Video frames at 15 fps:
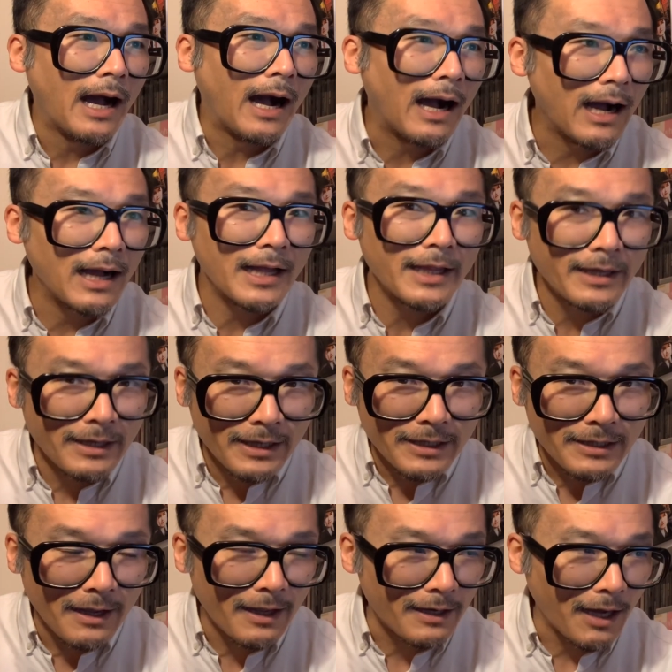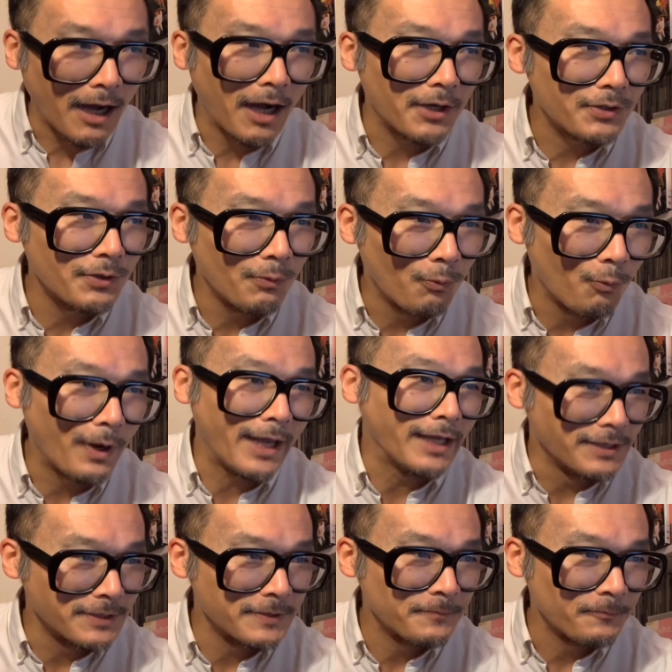I cannot
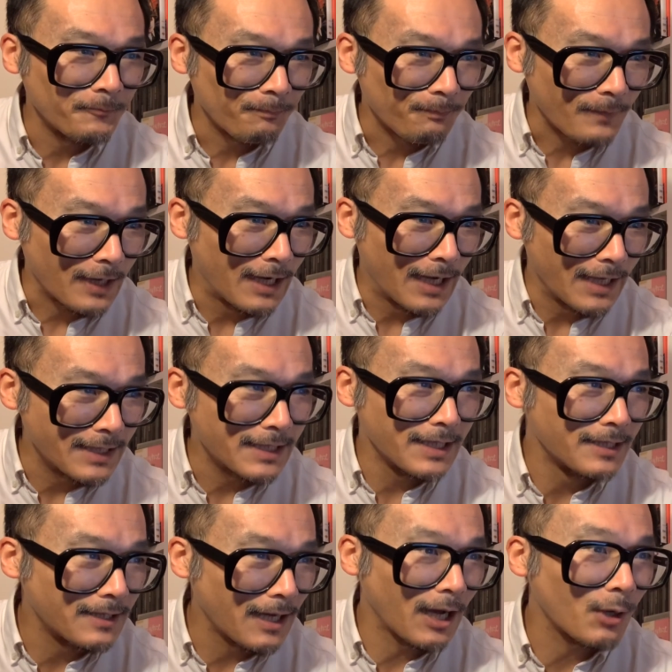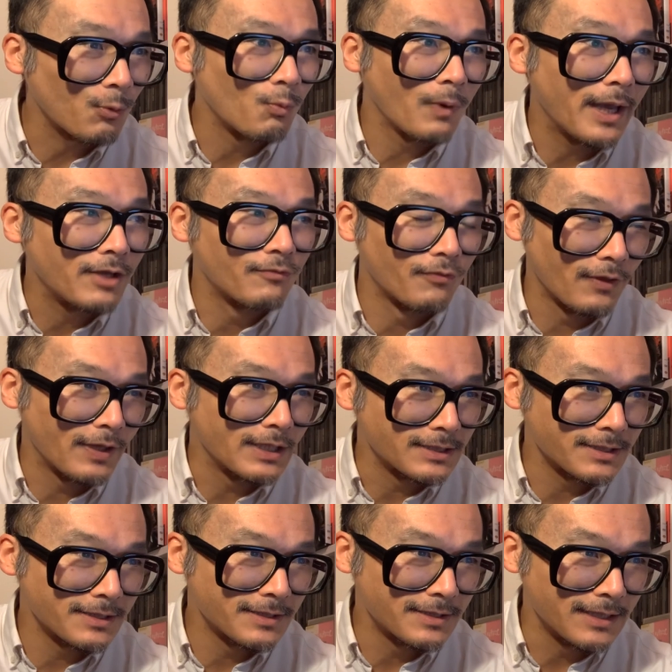wait. I cannot wait for
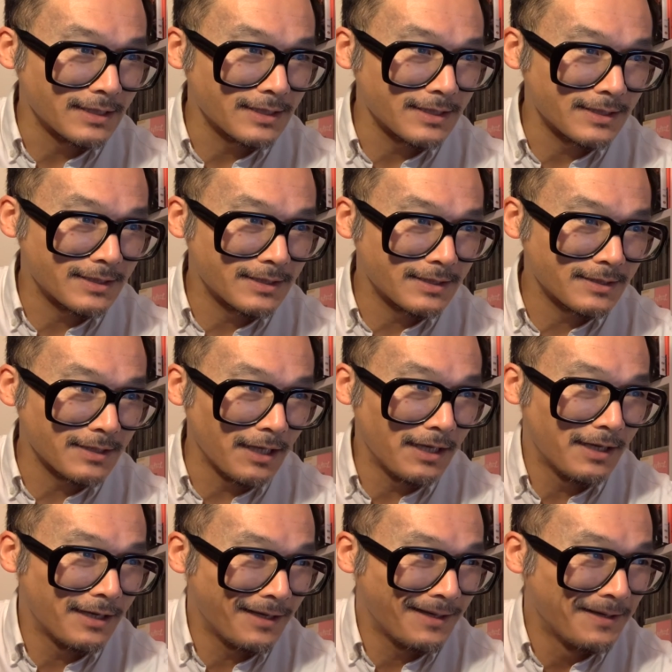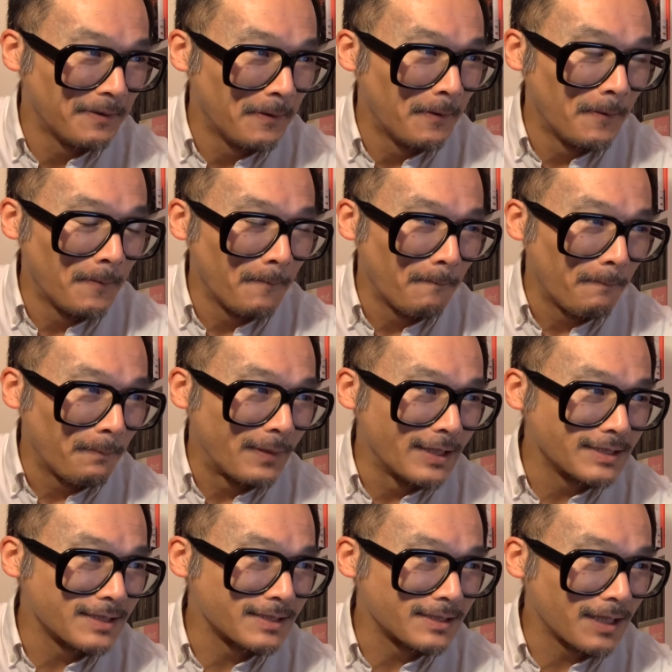this. This is
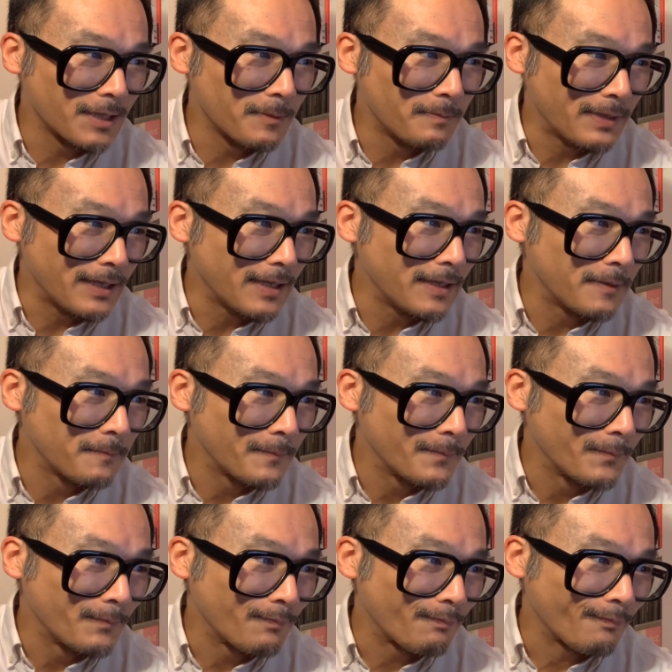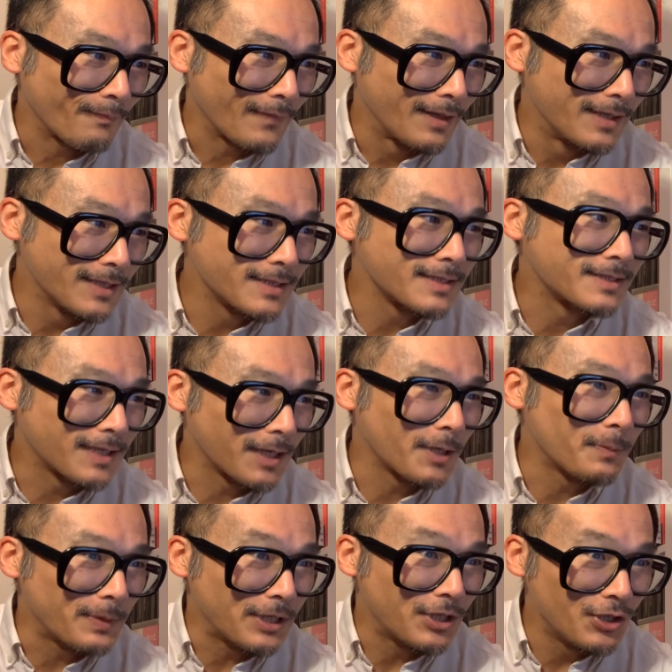gonna be
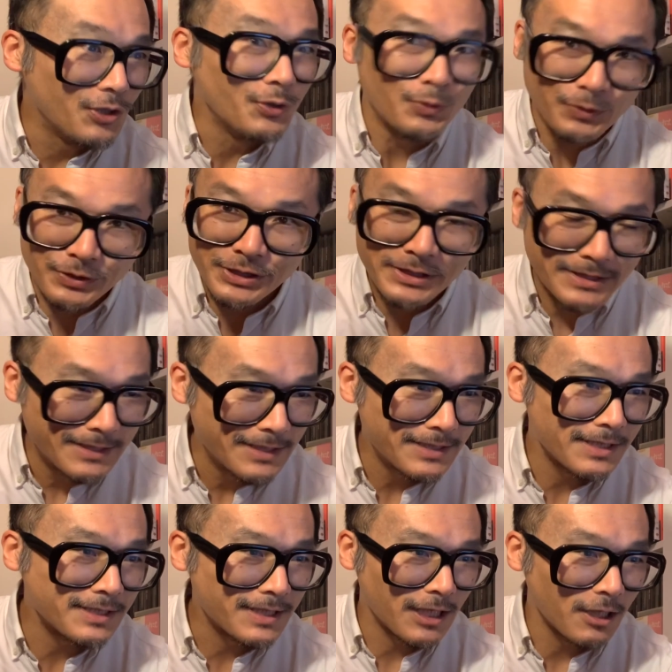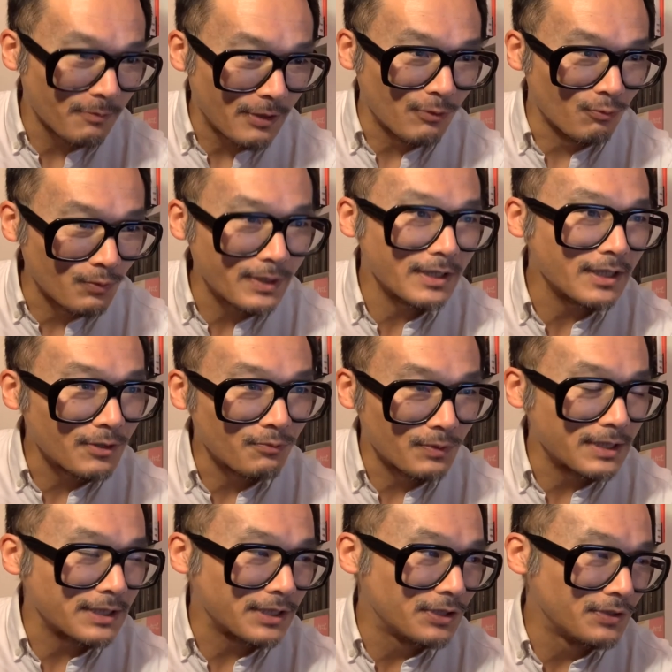huge. This is gonna be really,
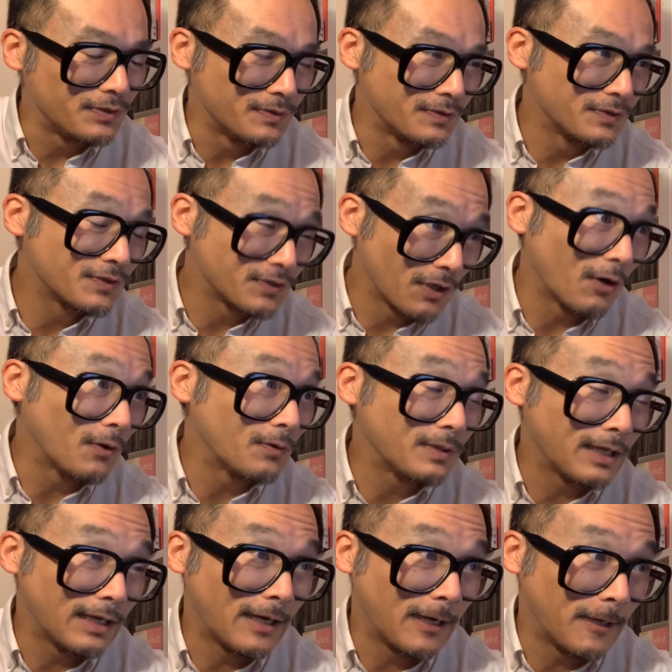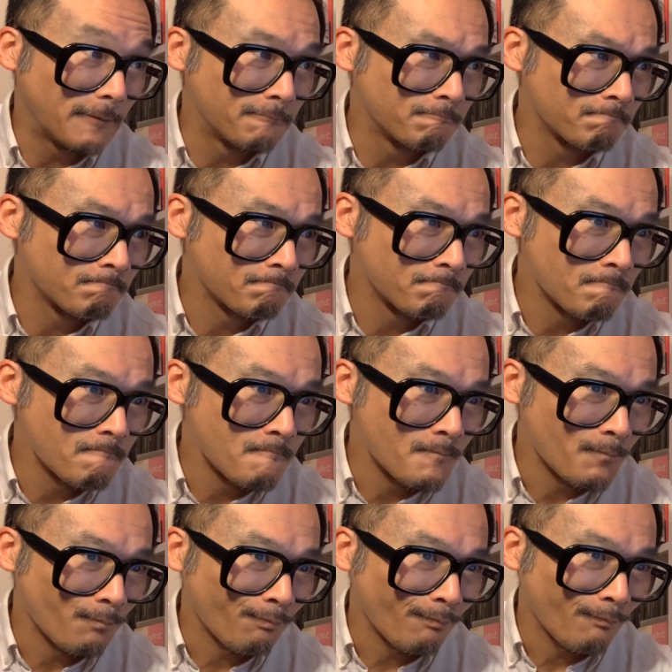really huge. So,
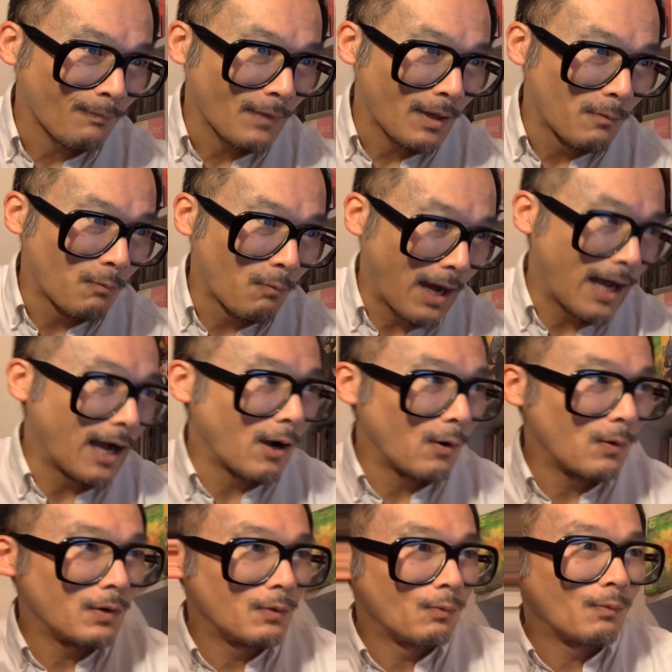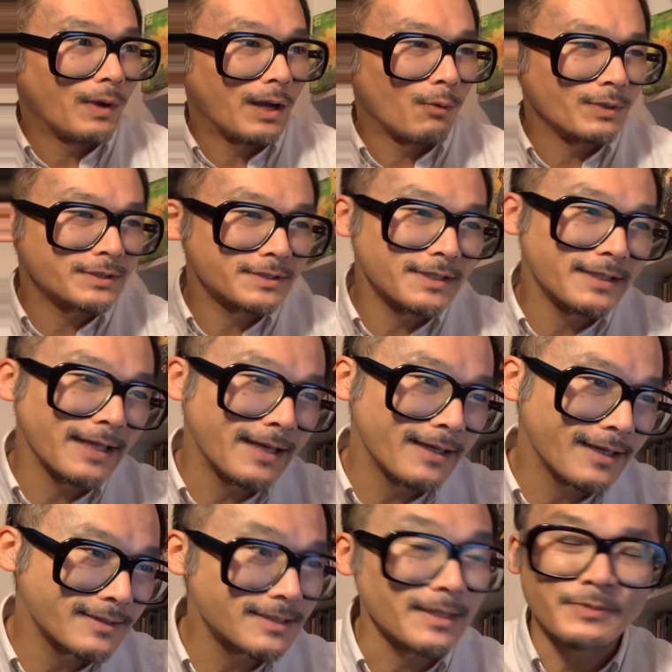wow. What's the date
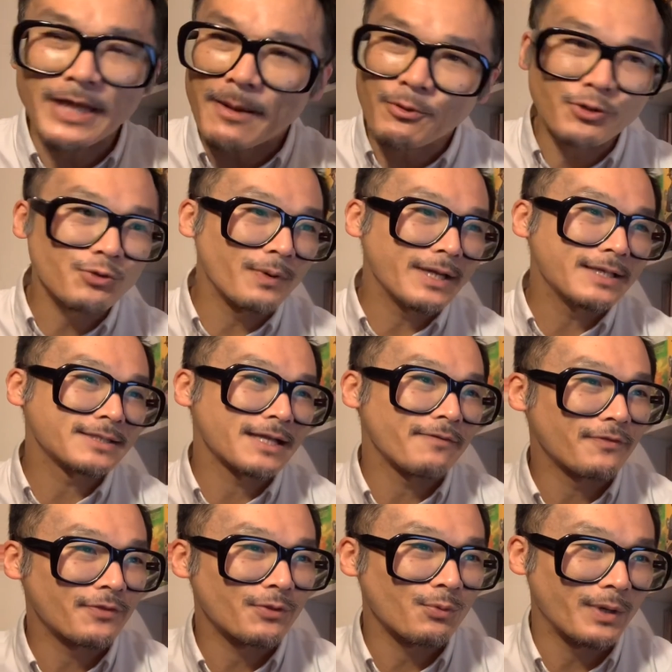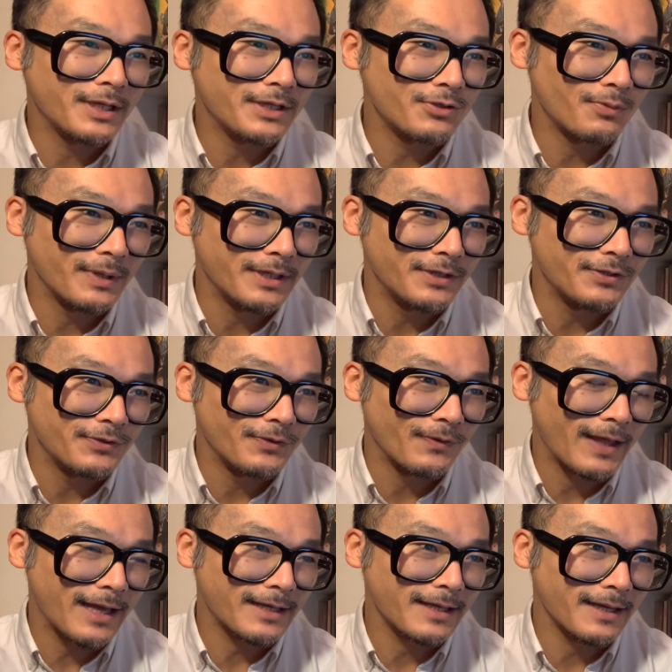again? September 27th, 2022.
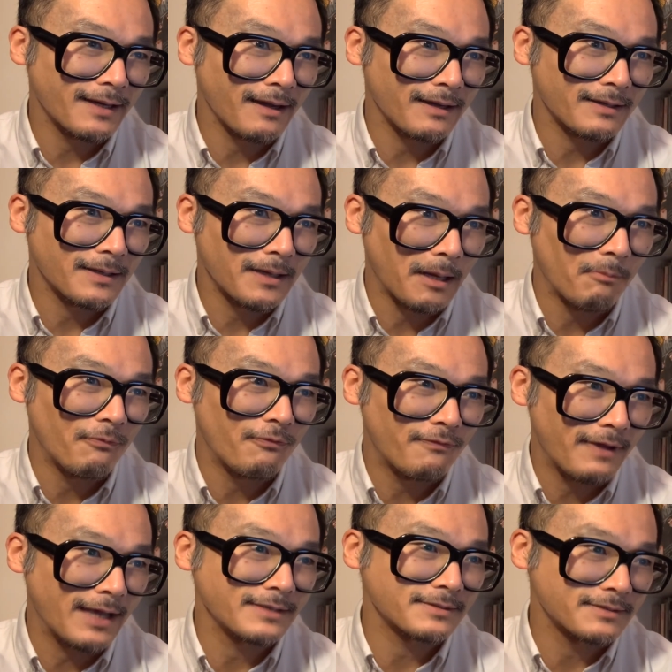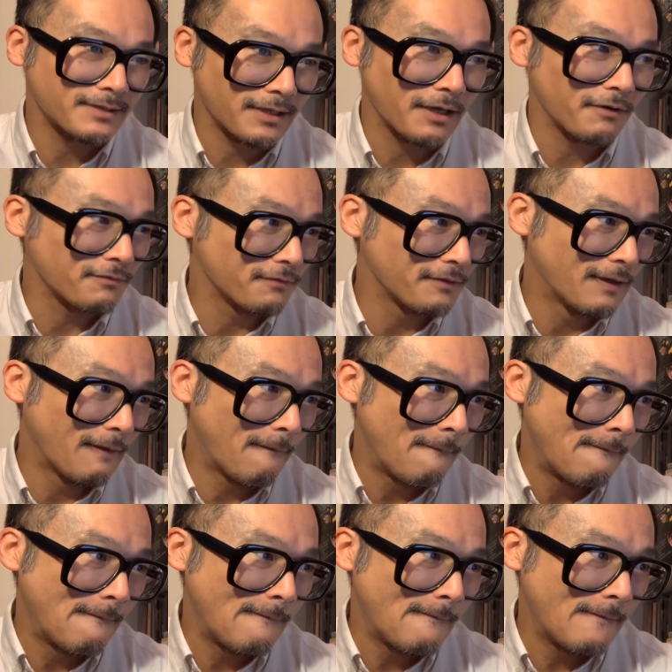That cannot come fast enough,
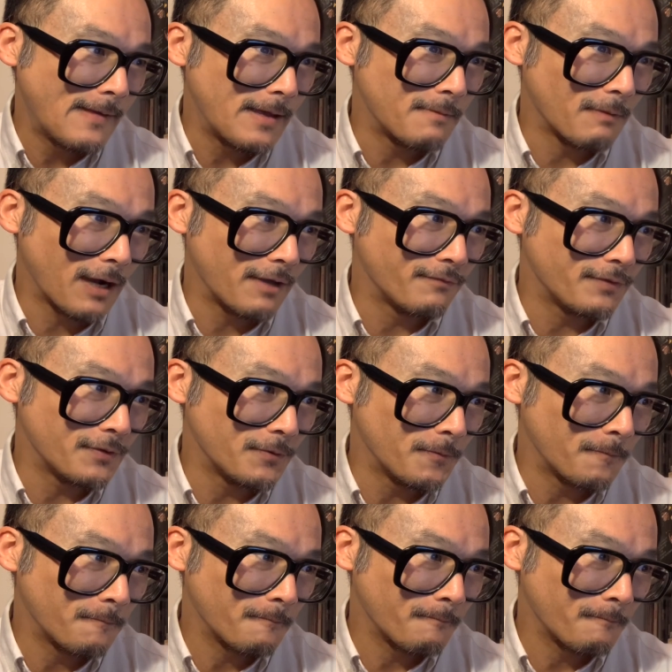in my view.